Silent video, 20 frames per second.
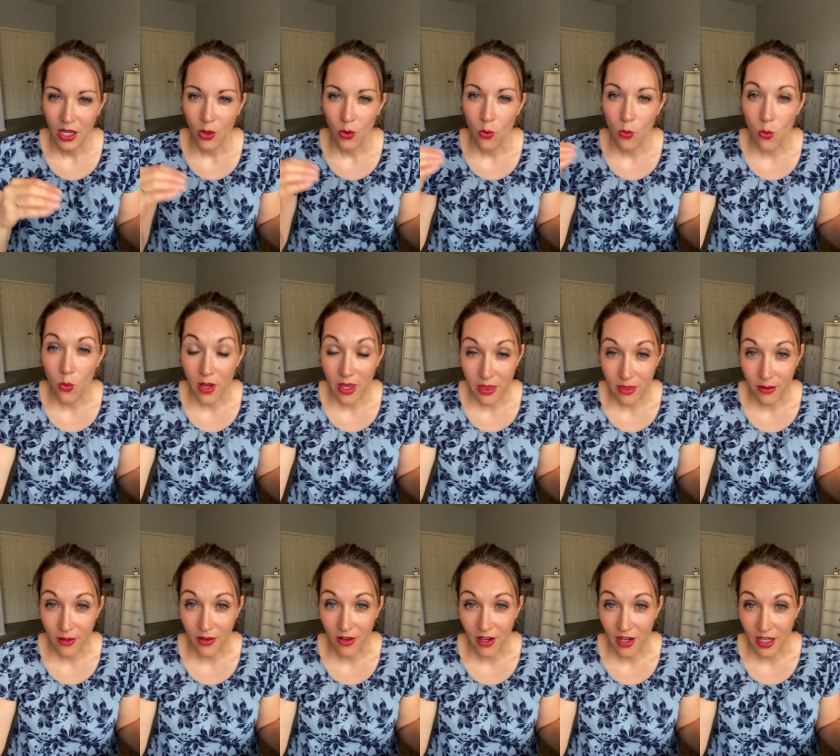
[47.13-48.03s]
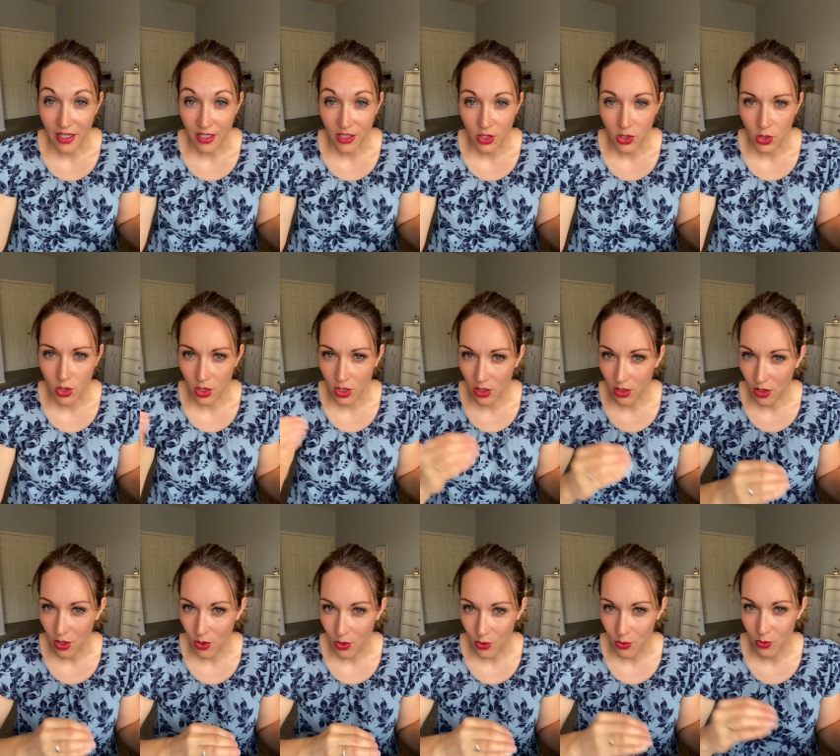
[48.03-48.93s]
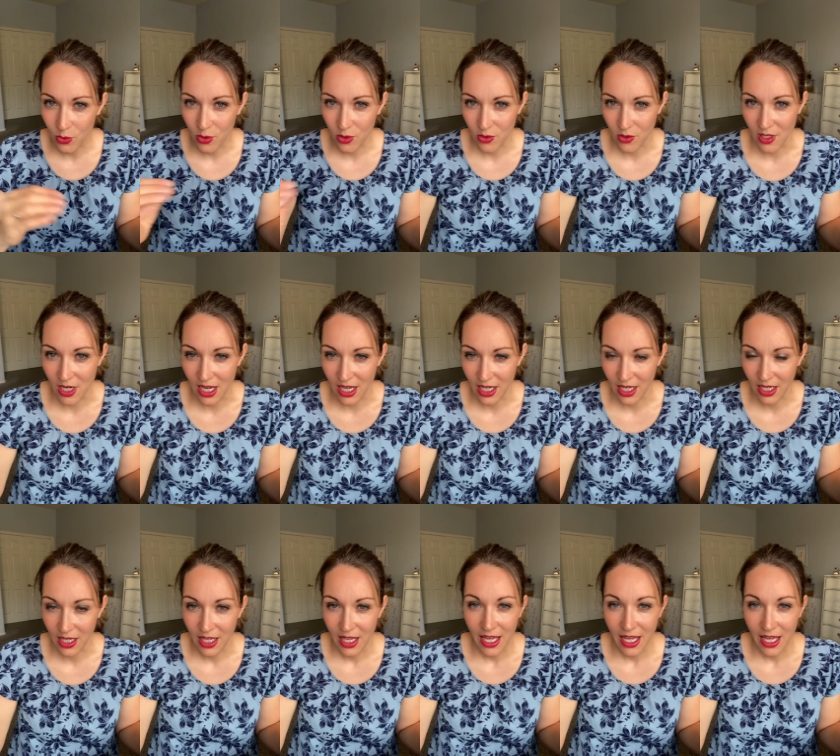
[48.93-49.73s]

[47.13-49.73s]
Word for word: with God. You're co creating.